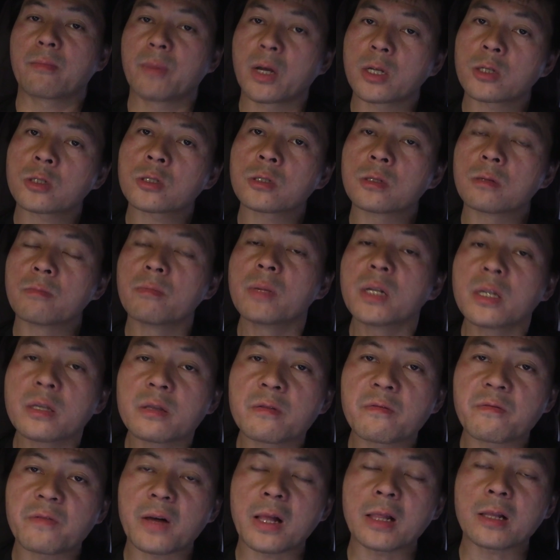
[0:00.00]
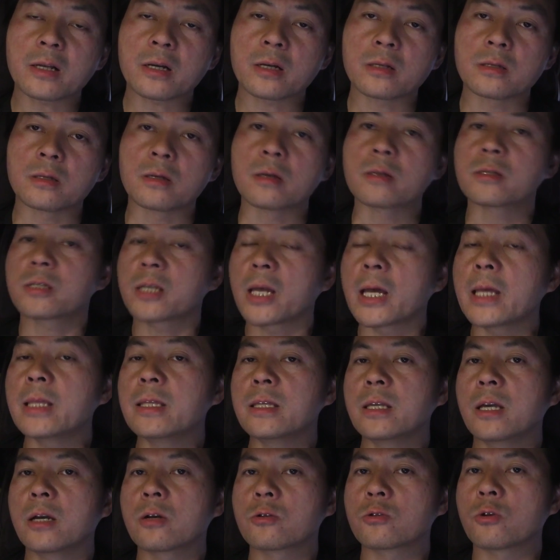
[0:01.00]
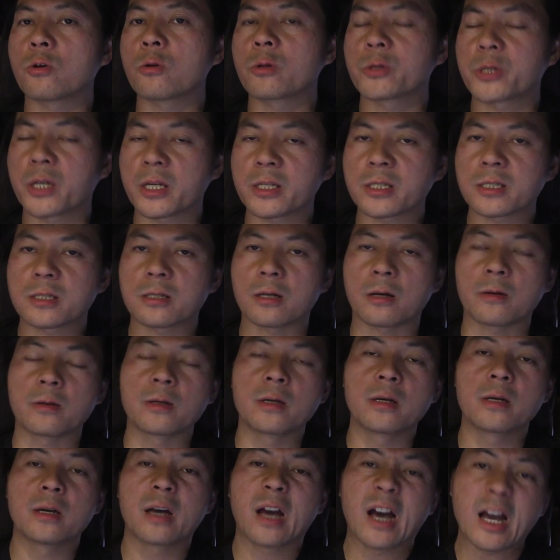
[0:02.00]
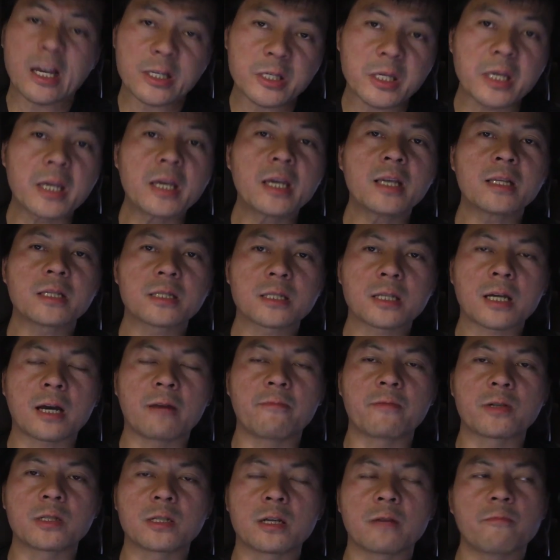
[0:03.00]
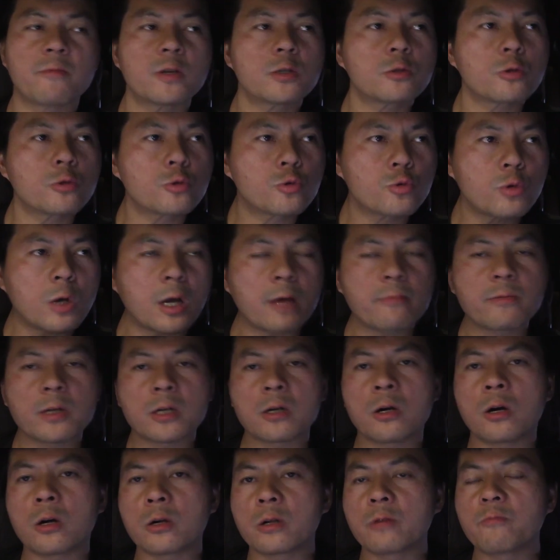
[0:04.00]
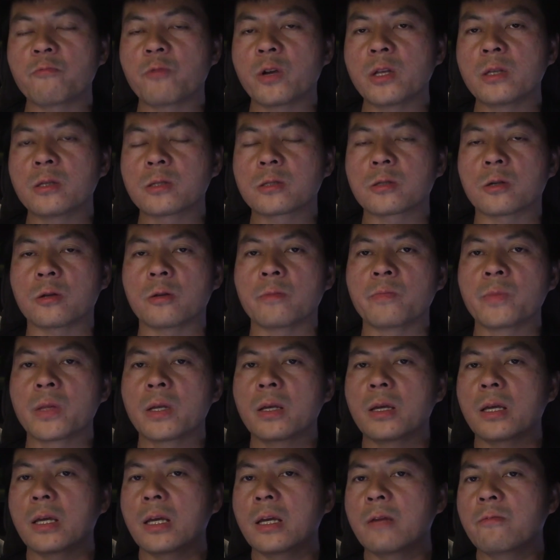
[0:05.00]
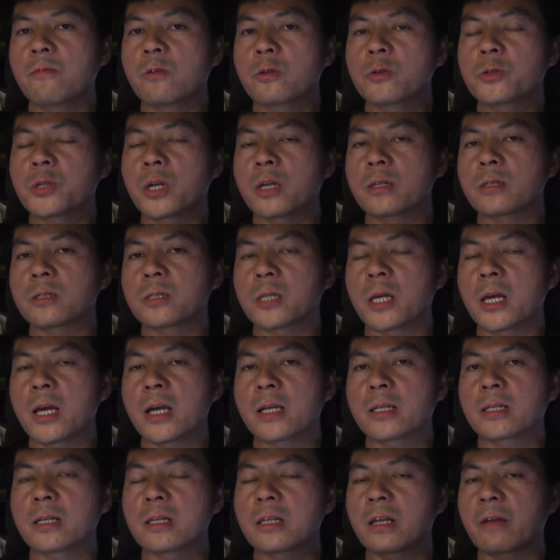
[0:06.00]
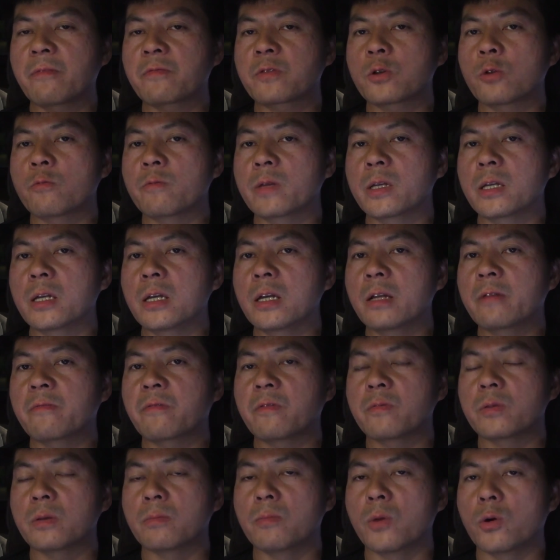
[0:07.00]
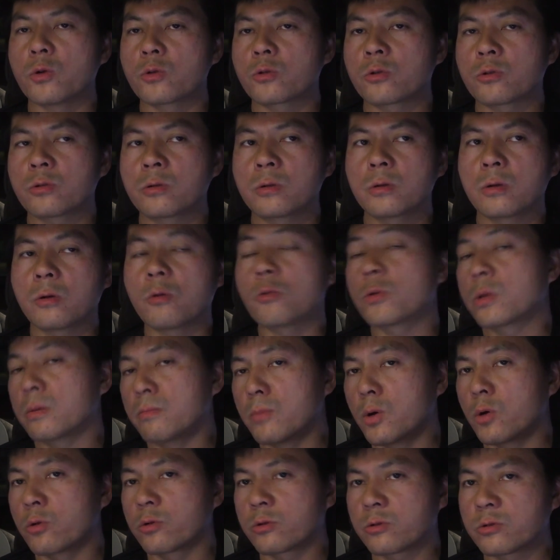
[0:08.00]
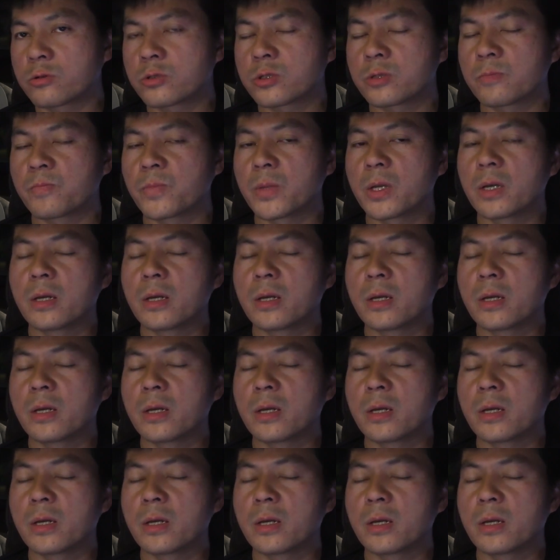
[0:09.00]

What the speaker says: I mentioned, Millennium Falcon, 10-year-old Tesla, has heat scavenging. When you drive the car in winter, it will then take the leftover heat from the motor or the motors